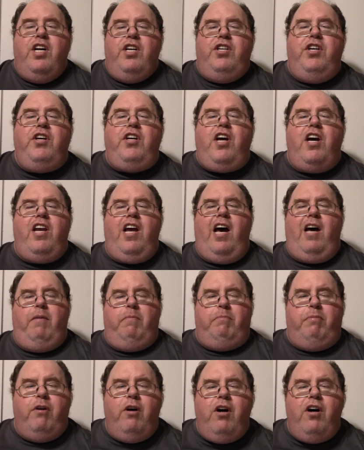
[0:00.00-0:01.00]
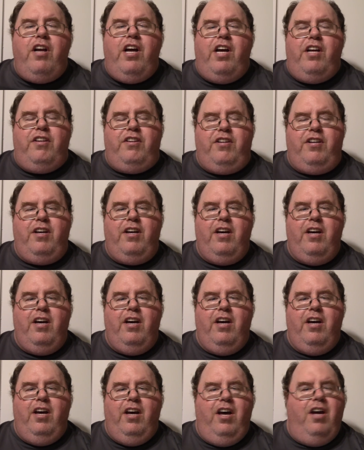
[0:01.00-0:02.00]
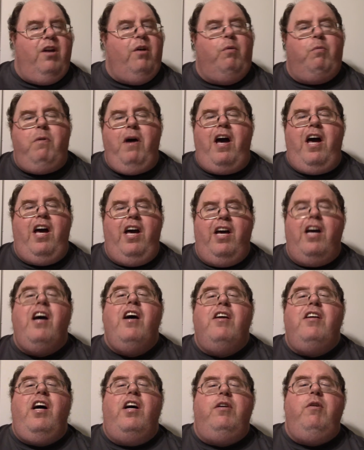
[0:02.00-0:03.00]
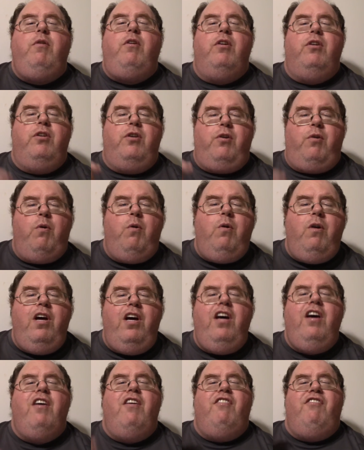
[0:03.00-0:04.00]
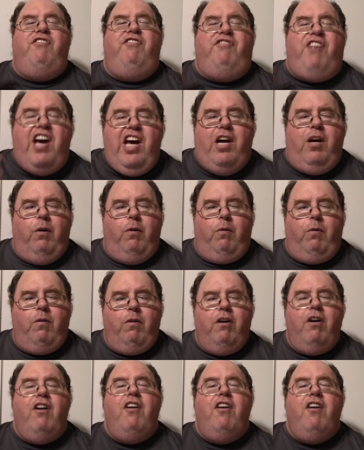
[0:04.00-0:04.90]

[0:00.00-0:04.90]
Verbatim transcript: She cannot put it in a way that you can truly feel,